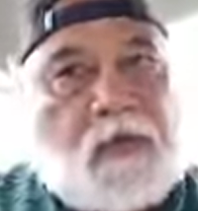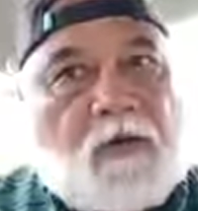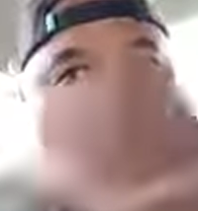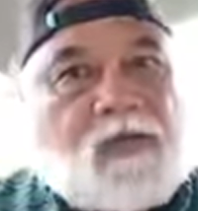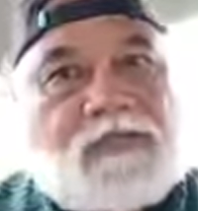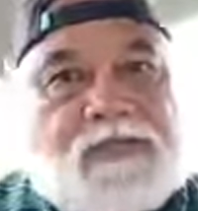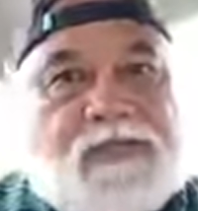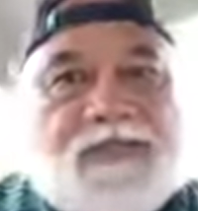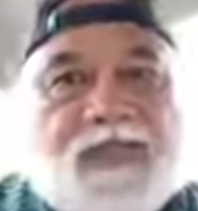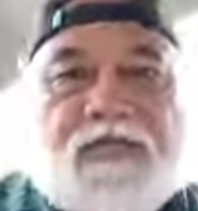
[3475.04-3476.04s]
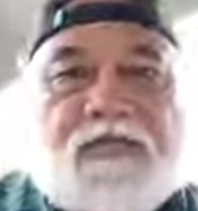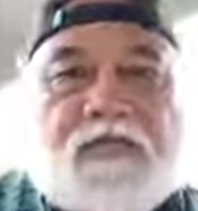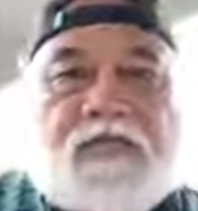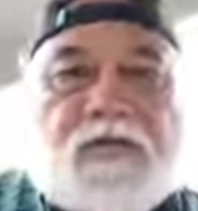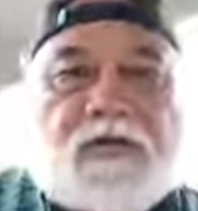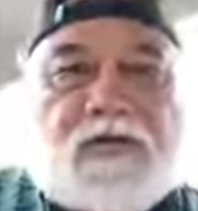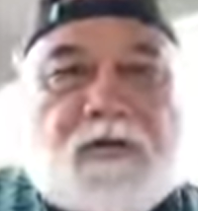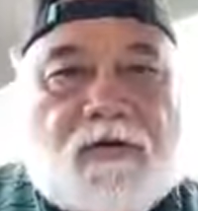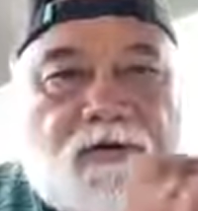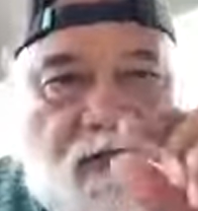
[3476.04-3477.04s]
Once the changeover
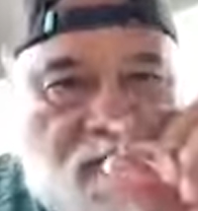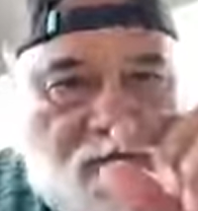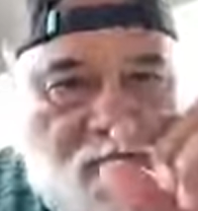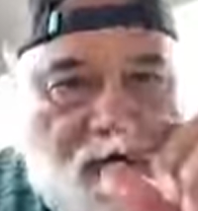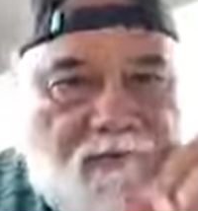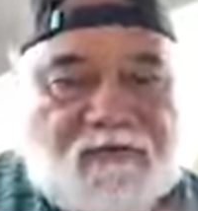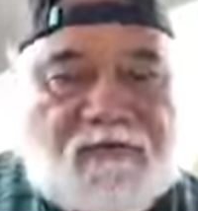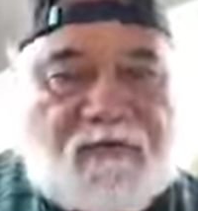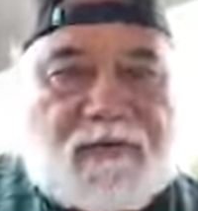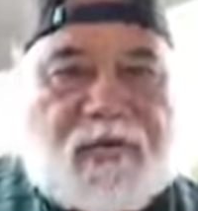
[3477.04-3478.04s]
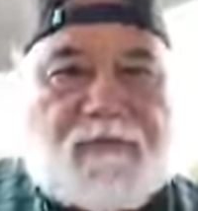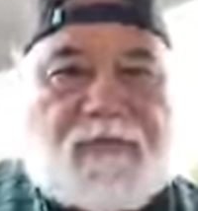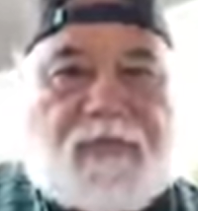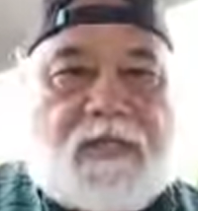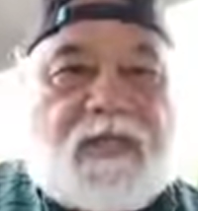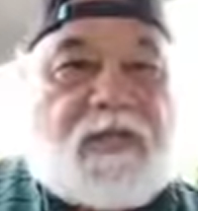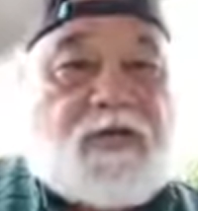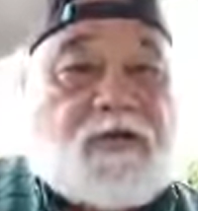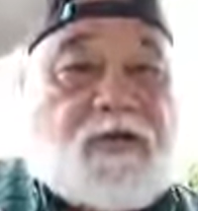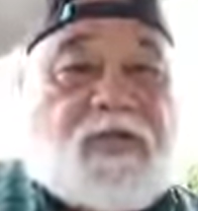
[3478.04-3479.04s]
occurs and you now have a baby,
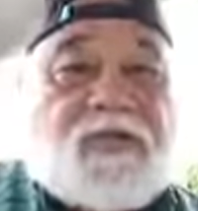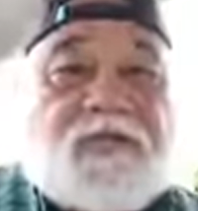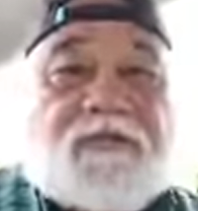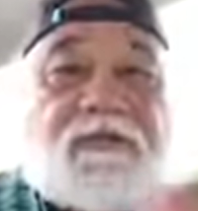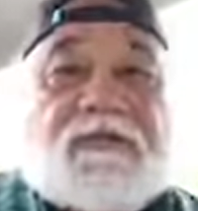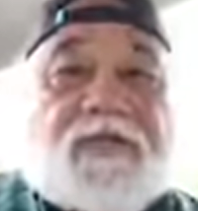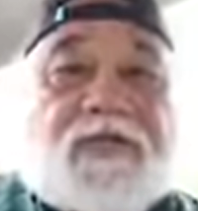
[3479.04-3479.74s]
you shift to the